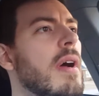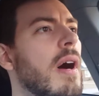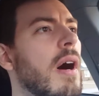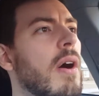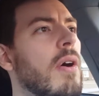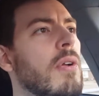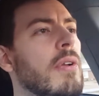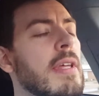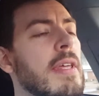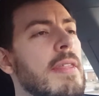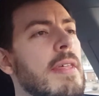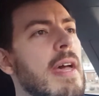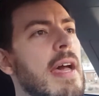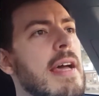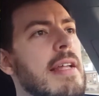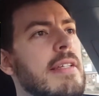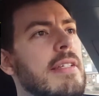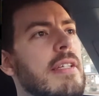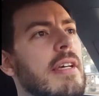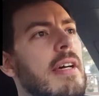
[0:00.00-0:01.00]
Only
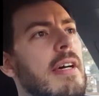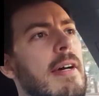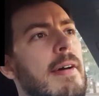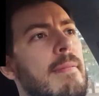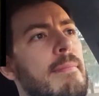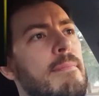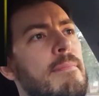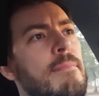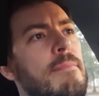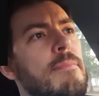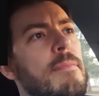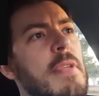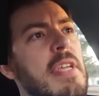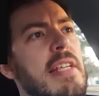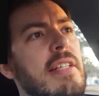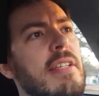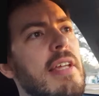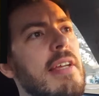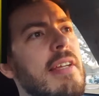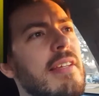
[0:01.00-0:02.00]
that
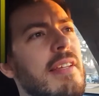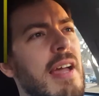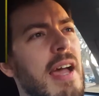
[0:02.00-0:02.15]
he's like,